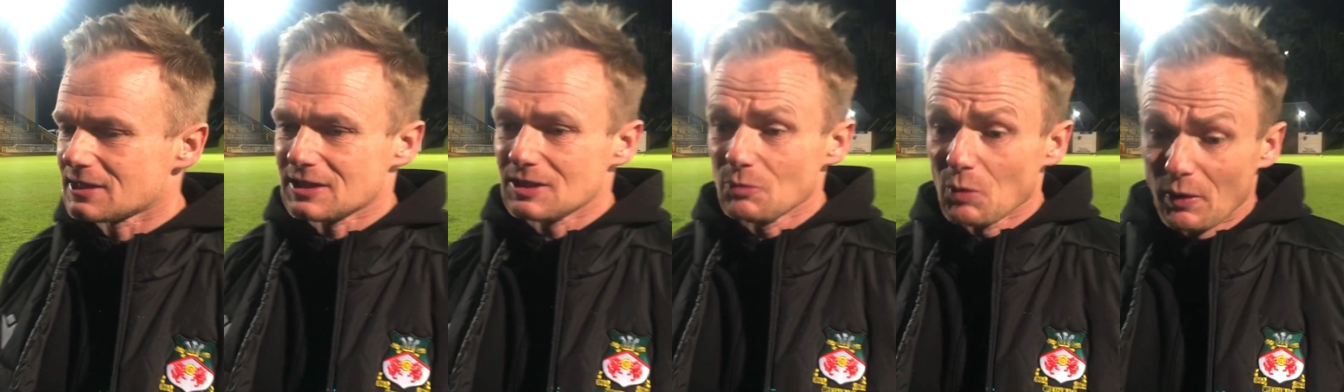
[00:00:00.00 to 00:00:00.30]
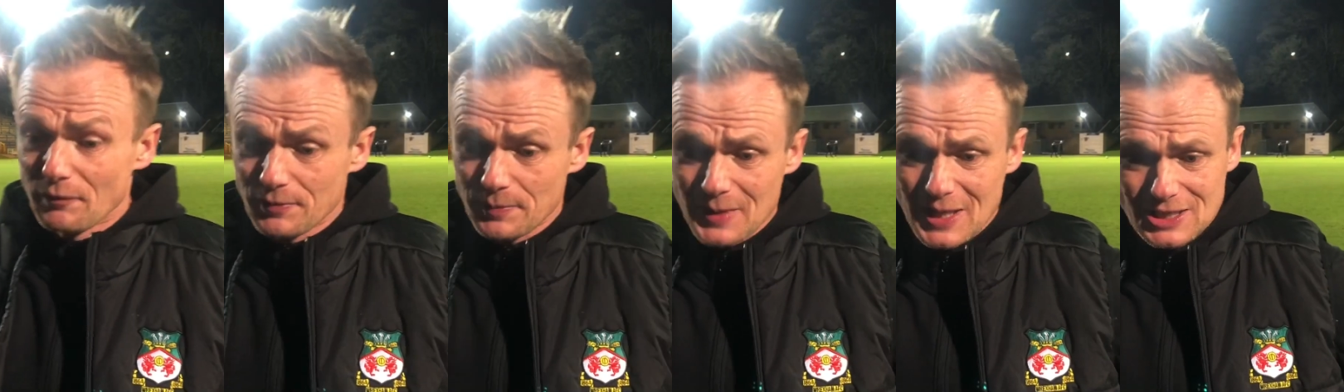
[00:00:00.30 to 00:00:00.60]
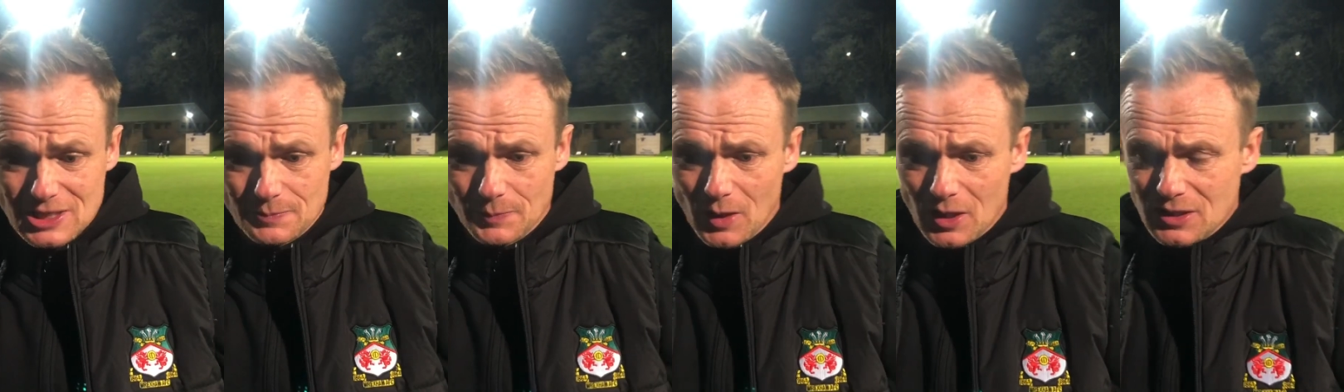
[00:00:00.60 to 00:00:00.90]
the, one from the edge
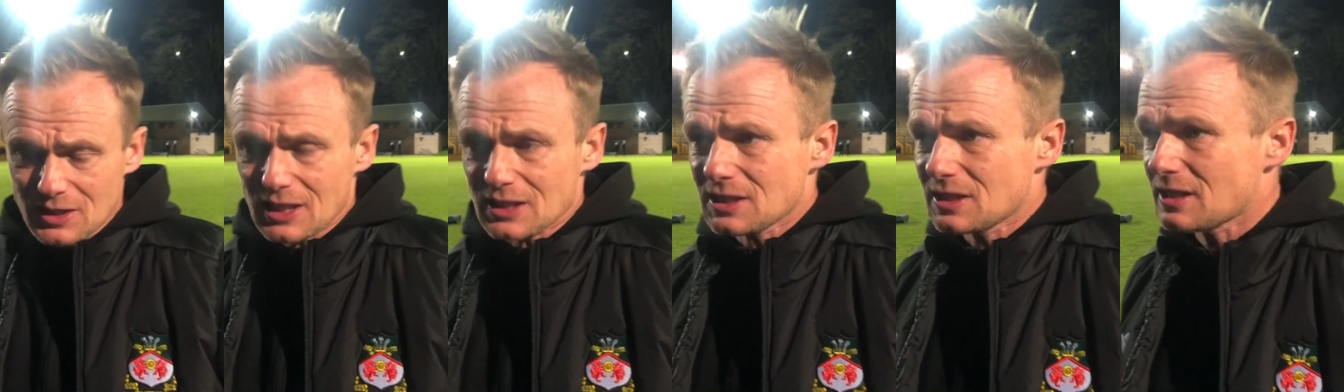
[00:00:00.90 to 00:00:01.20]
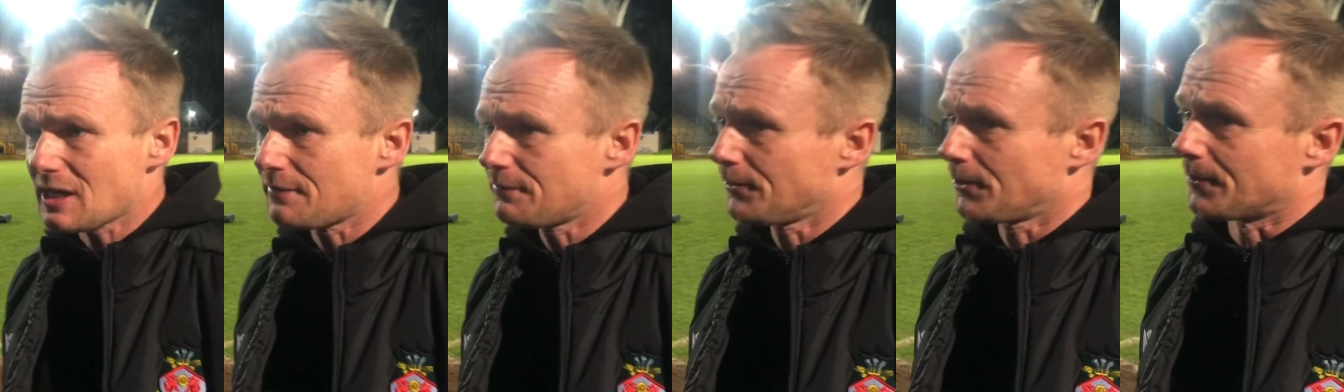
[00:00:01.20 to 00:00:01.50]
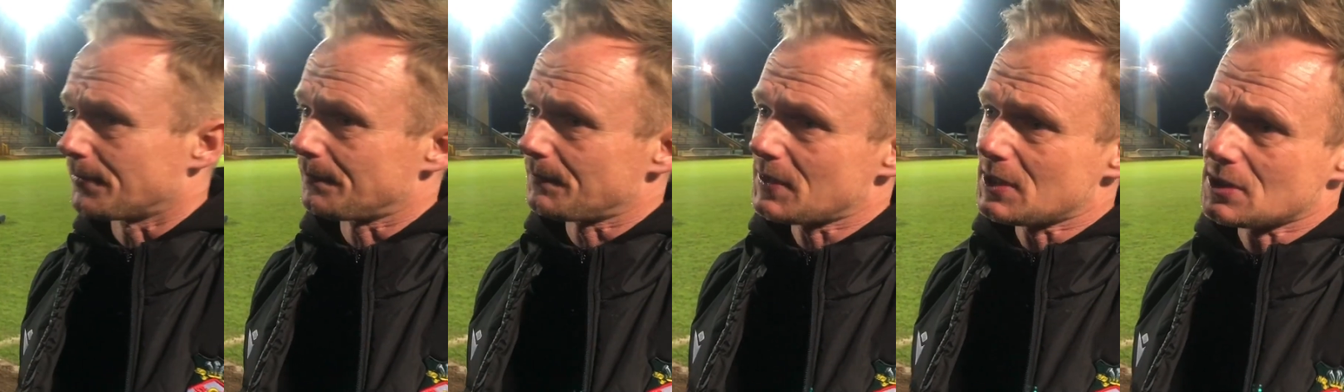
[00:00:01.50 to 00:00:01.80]
of the box that's his left foot
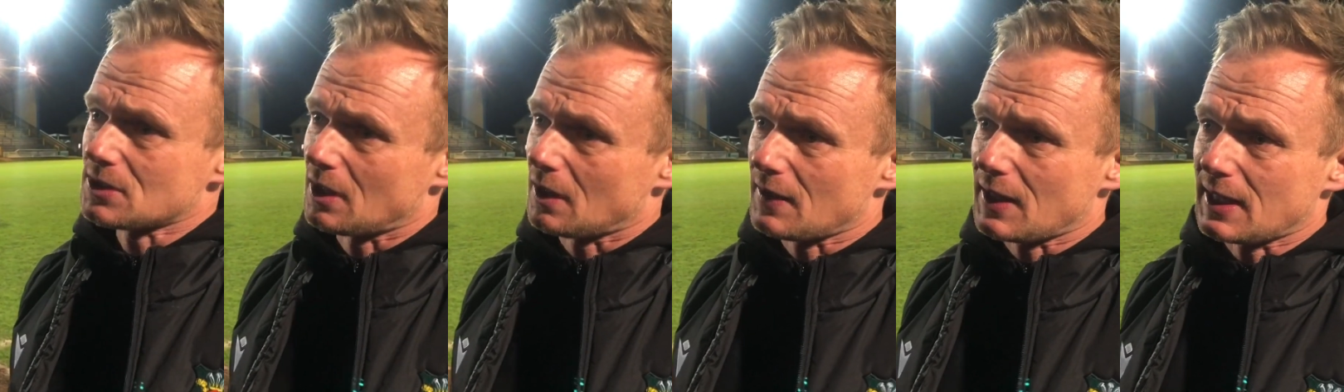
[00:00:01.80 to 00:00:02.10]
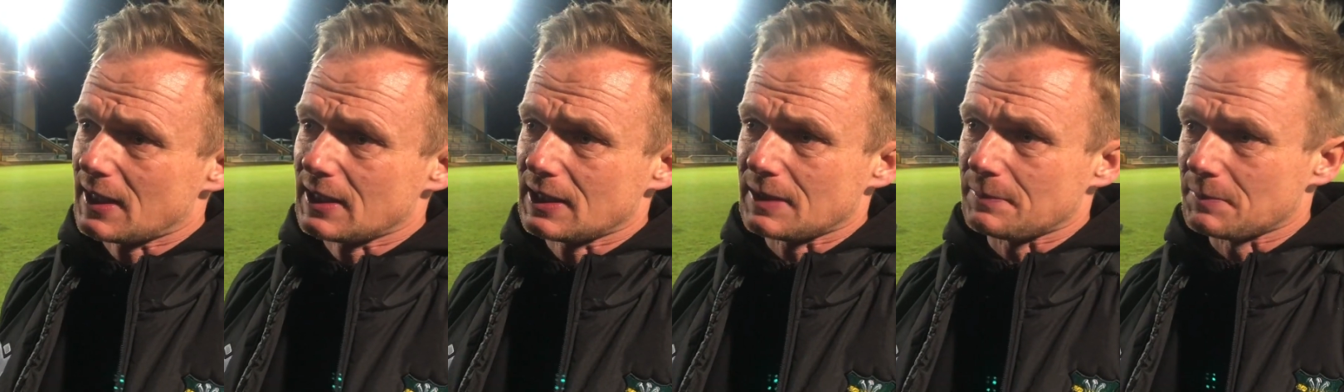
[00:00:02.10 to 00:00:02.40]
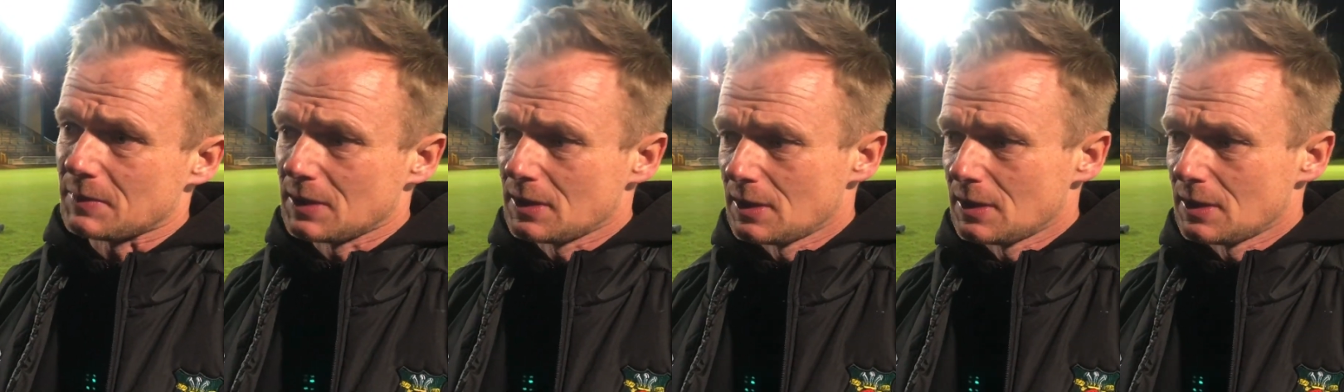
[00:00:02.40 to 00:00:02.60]
he's got that in him